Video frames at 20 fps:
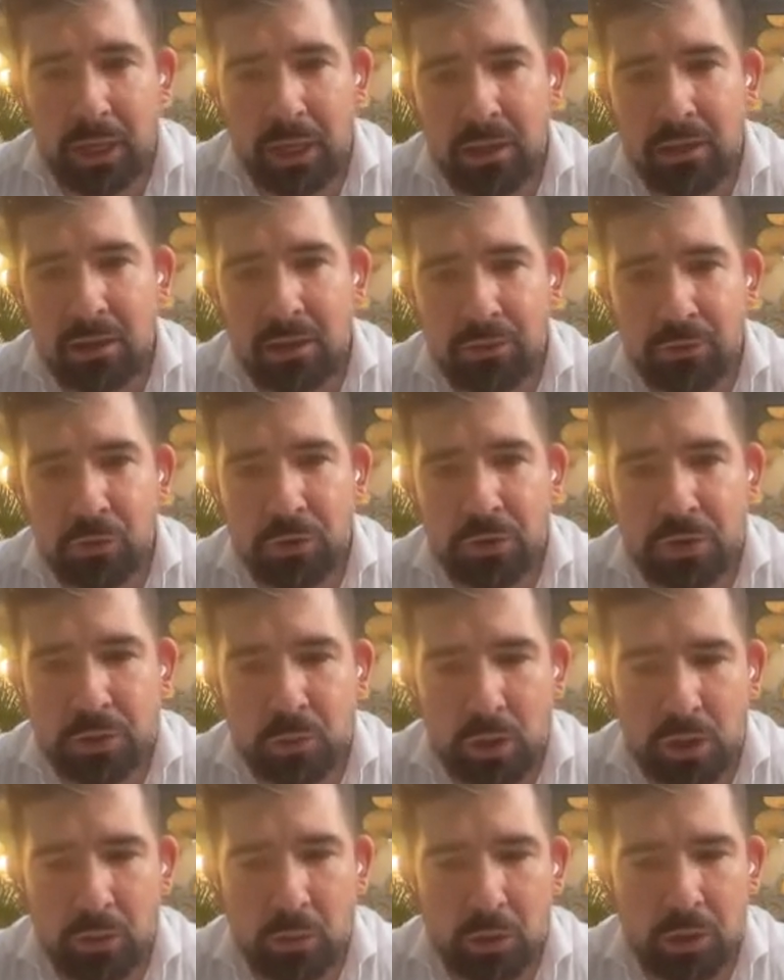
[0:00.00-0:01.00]
And of
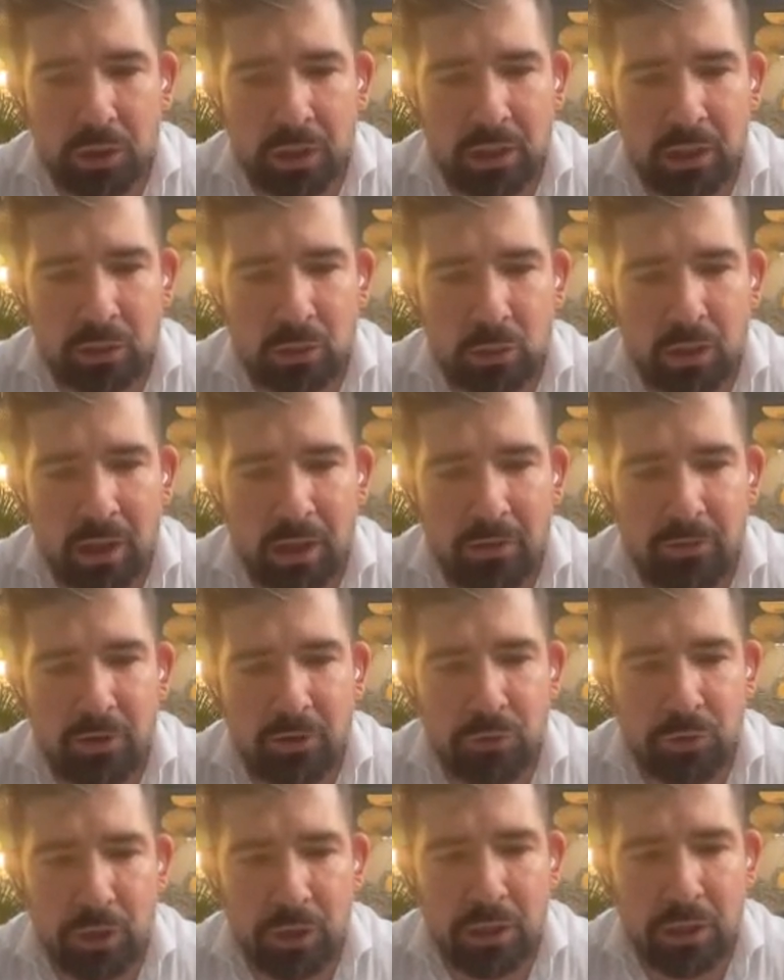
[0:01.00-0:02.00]
course, we are working to
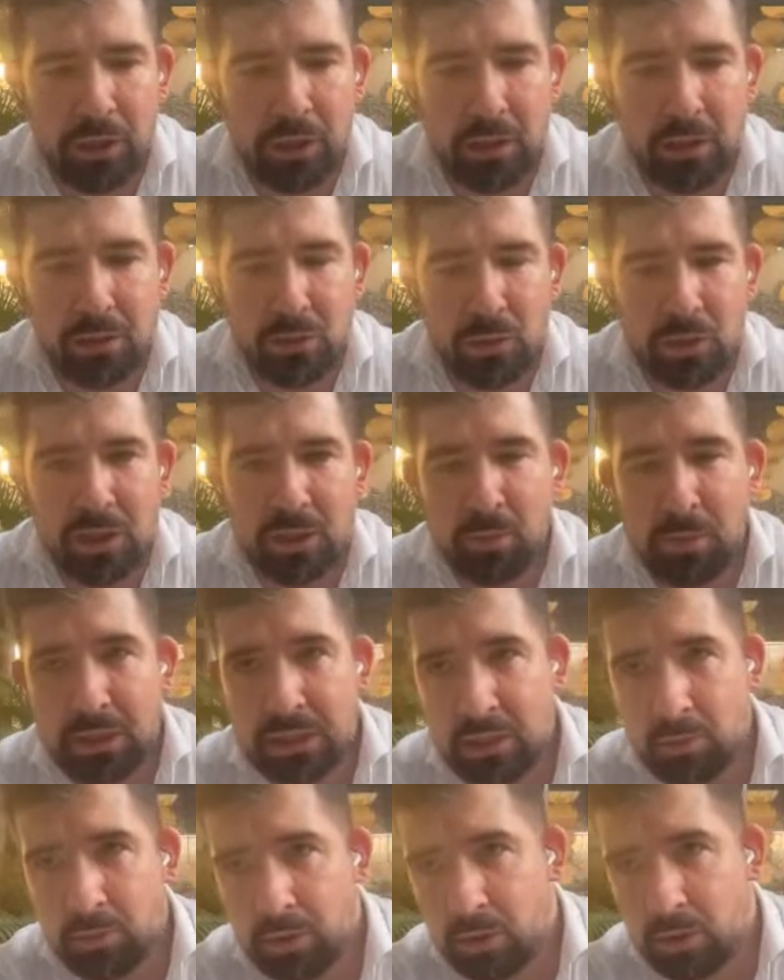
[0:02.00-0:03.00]
have it ready as soon as
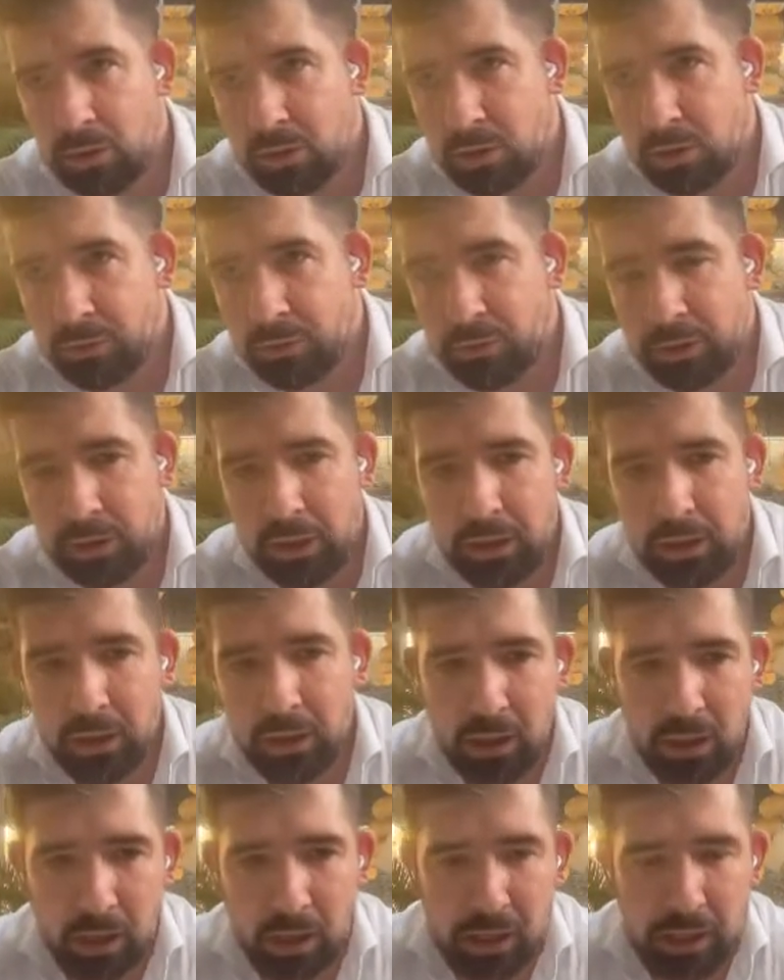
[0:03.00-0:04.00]
possible also for
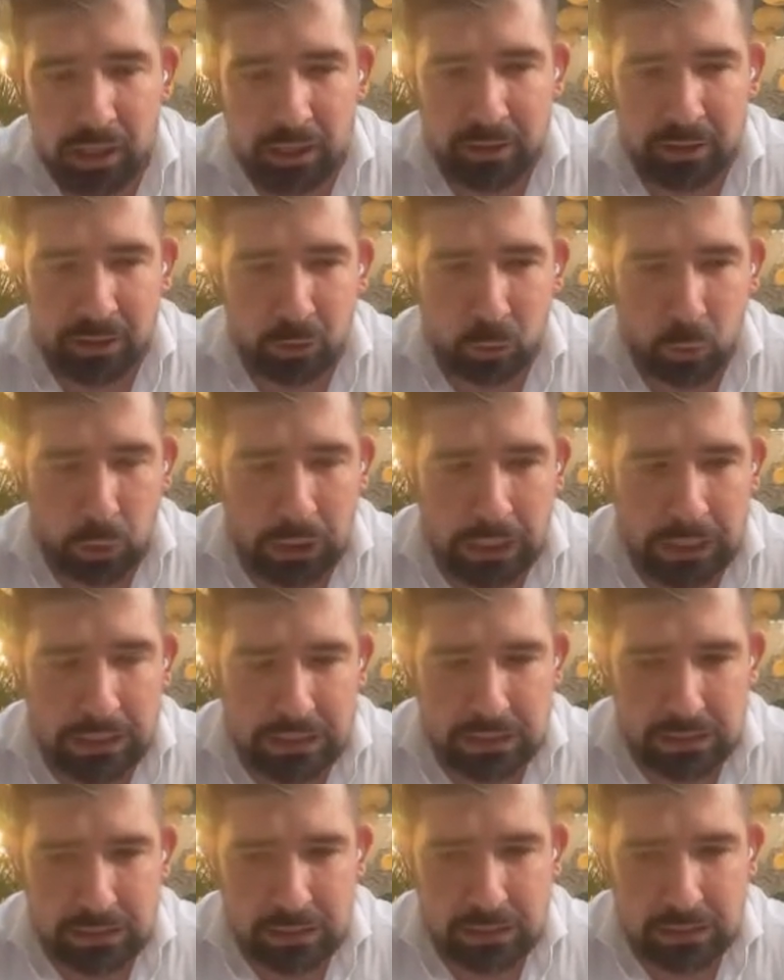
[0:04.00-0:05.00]
the other 2
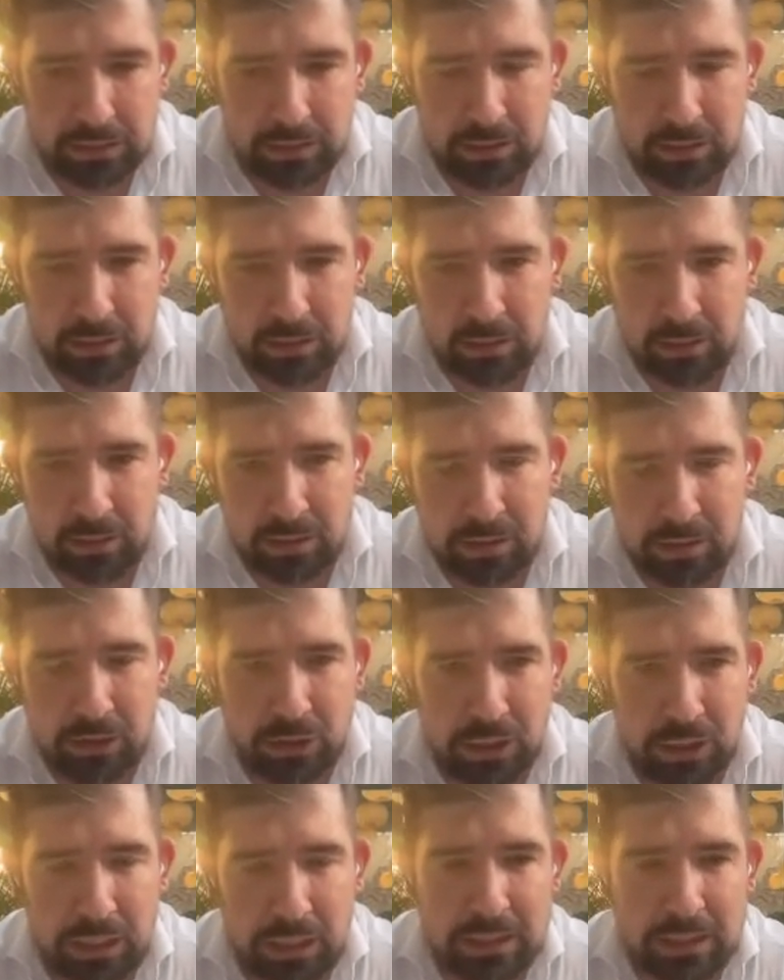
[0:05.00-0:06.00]
licenses, the
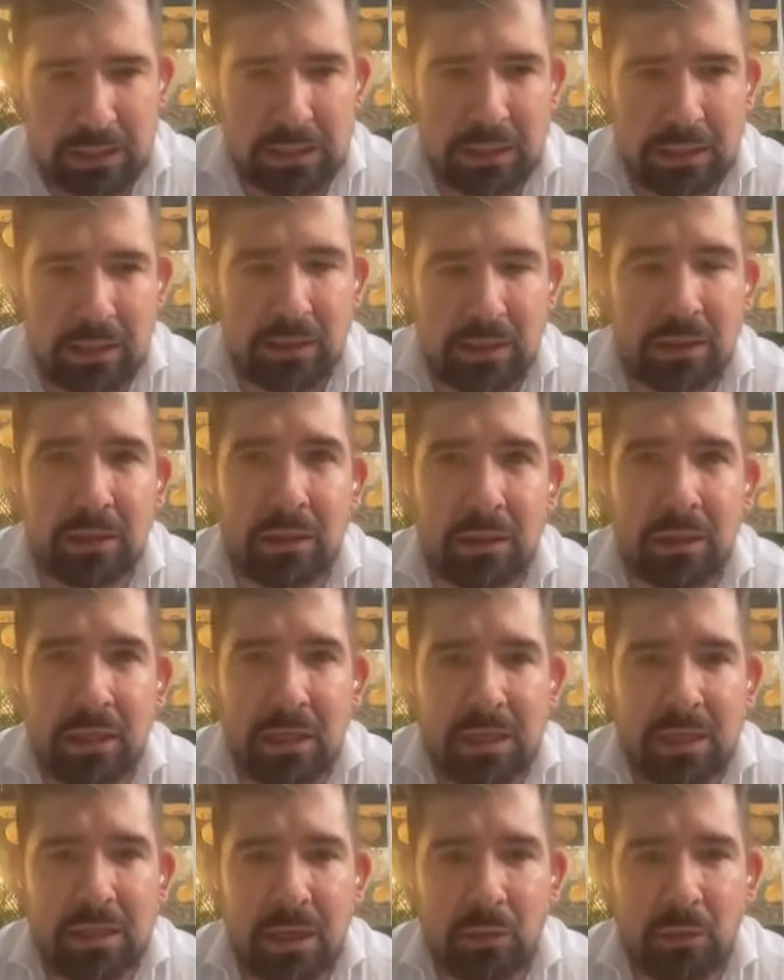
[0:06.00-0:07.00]
Seychelles license and the
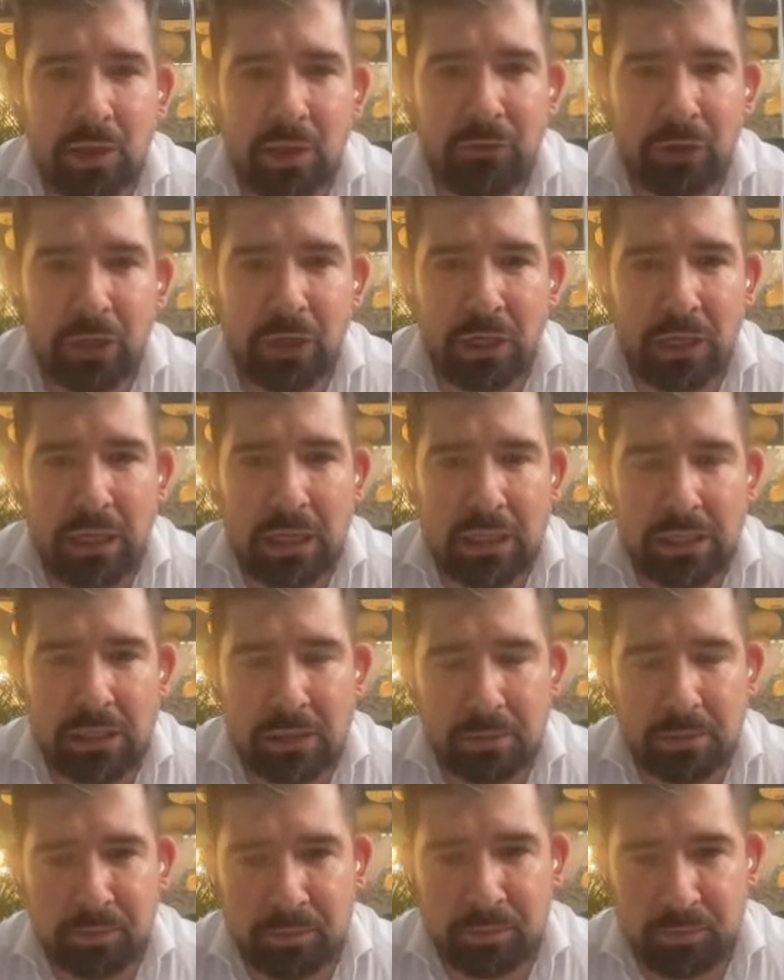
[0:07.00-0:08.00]
South African
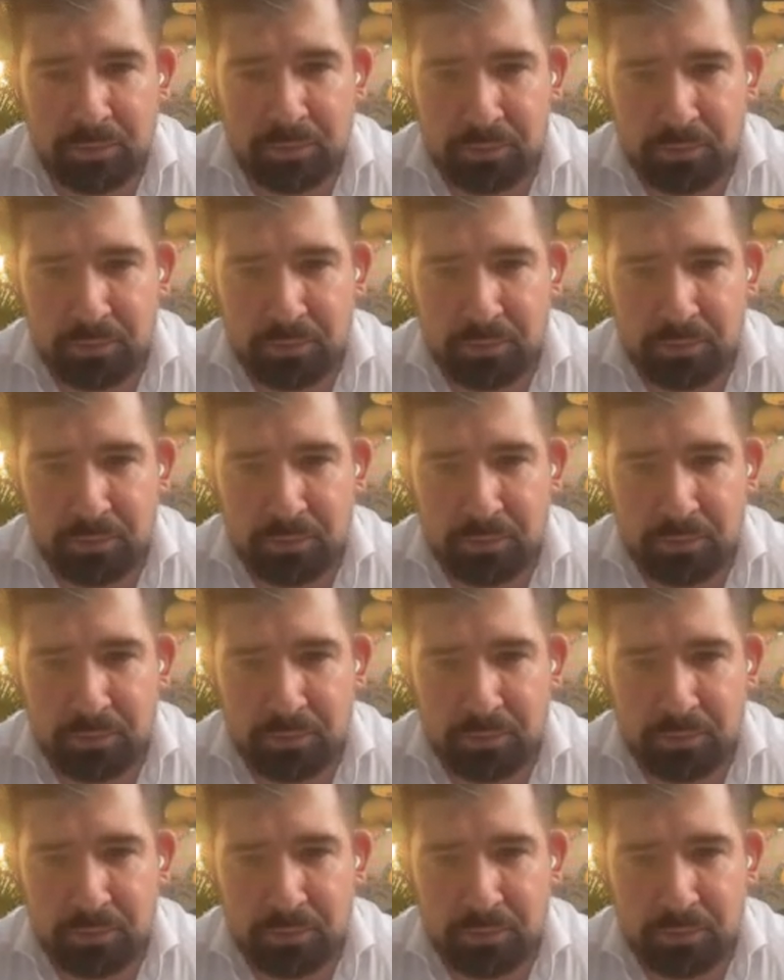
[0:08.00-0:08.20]
license.